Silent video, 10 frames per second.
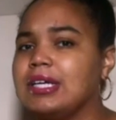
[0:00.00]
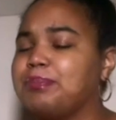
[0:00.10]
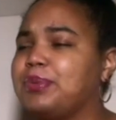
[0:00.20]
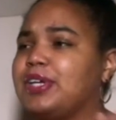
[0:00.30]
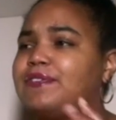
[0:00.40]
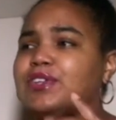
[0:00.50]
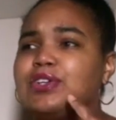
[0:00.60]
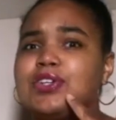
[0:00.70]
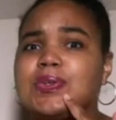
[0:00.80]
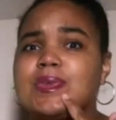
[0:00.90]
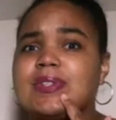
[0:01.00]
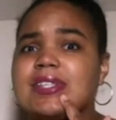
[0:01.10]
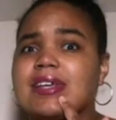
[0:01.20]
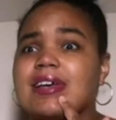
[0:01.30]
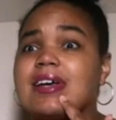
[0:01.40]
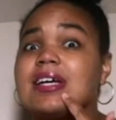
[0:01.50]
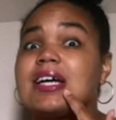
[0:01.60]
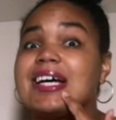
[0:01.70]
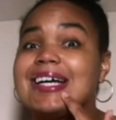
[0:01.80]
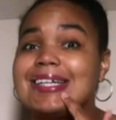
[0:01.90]
But if you use
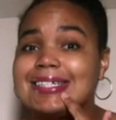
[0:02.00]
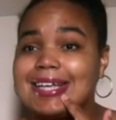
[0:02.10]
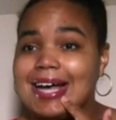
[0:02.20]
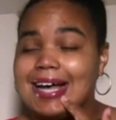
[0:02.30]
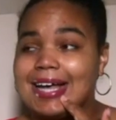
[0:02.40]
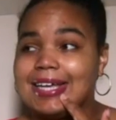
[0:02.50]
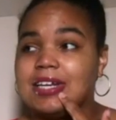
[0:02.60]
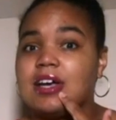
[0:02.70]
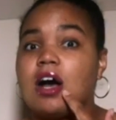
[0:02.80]
unkind,